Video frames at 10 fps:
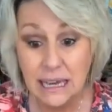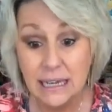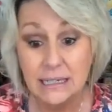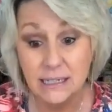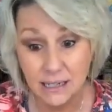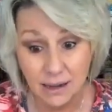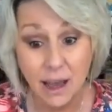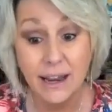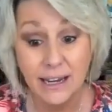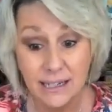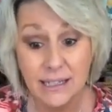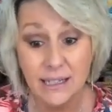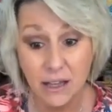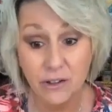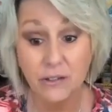Yes, tonight is
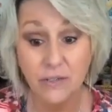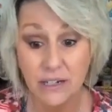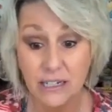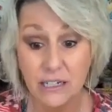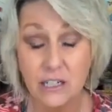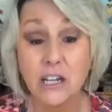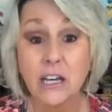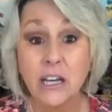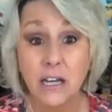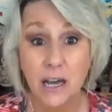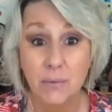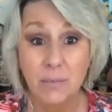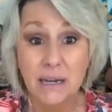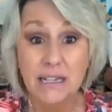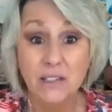Southern Vintage
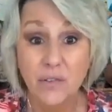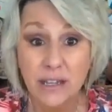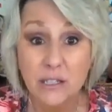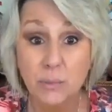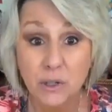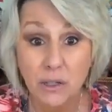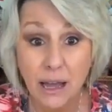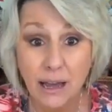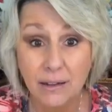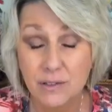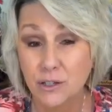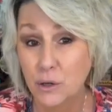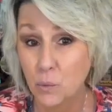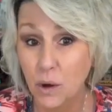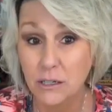Company's Facebook Live. So
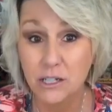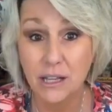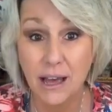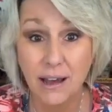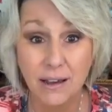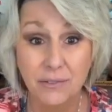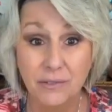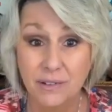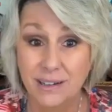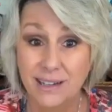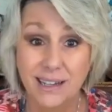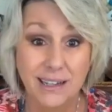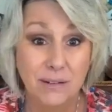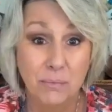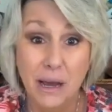you can watch live
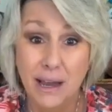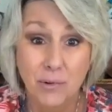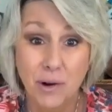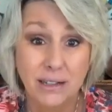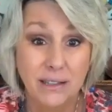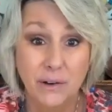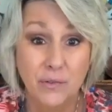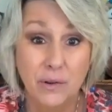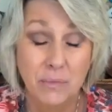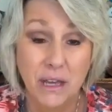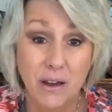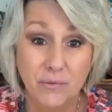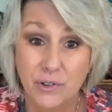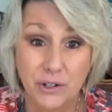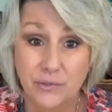and buy it right there from the
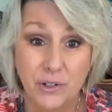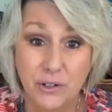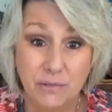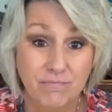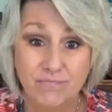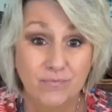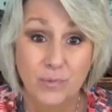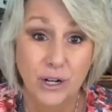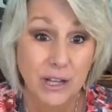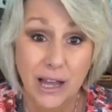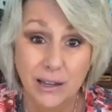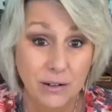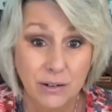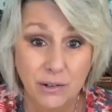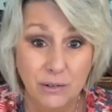comfort of your
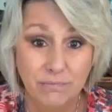recliner